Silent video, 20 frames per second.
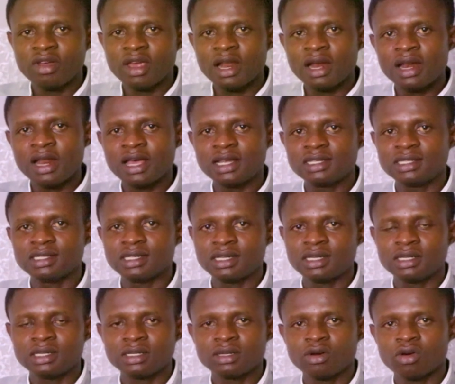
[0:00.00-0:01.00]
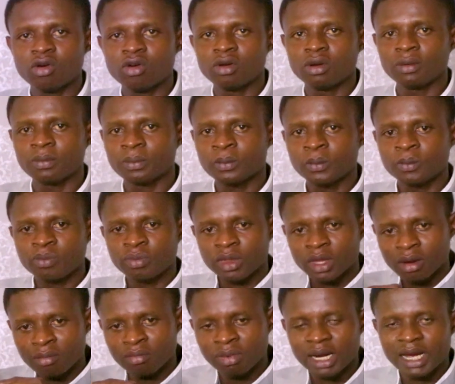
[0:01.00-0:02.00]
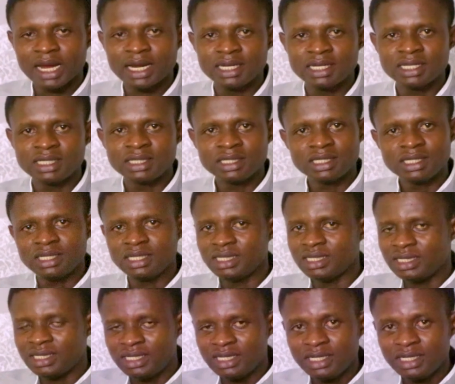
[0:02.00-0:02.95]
a lesson on blinding in